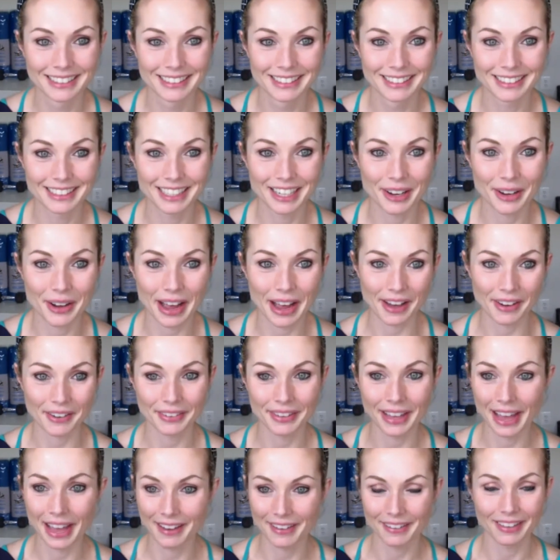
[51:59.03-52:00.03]
how
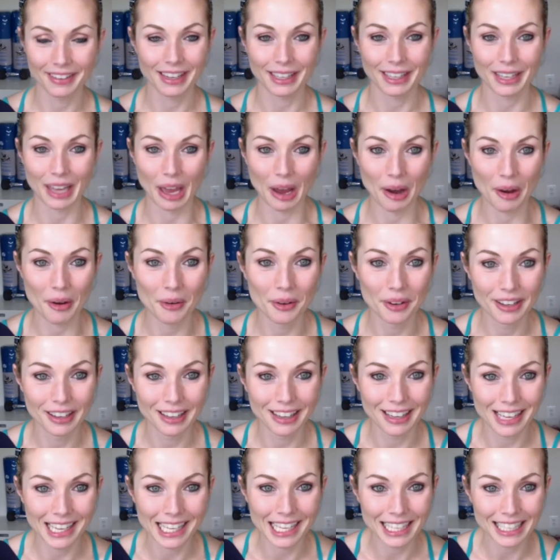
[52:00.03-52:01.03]
to let it go,
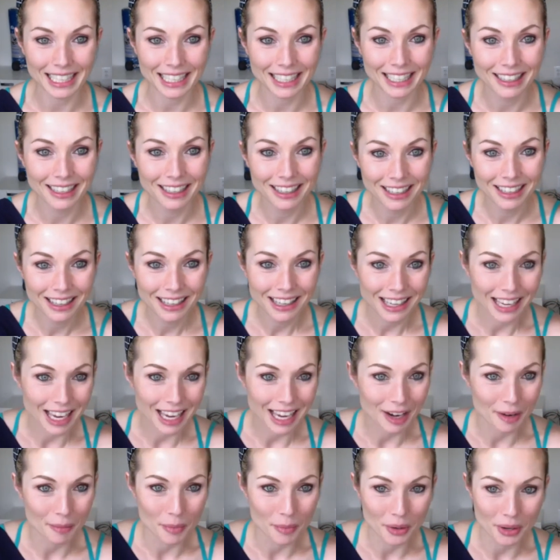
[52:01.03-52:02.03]
and
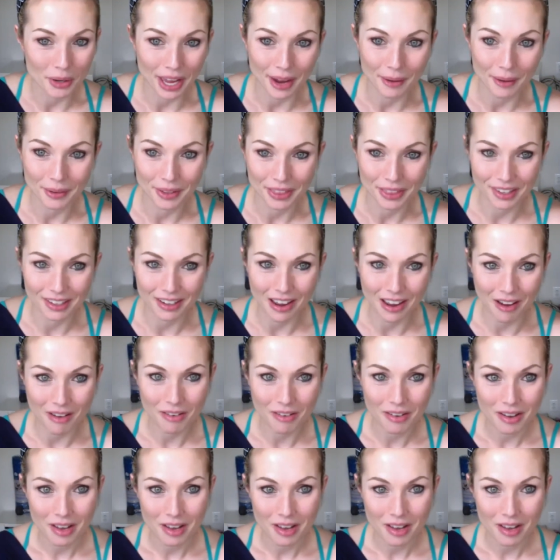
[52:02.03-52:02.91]
I'm okay with it now.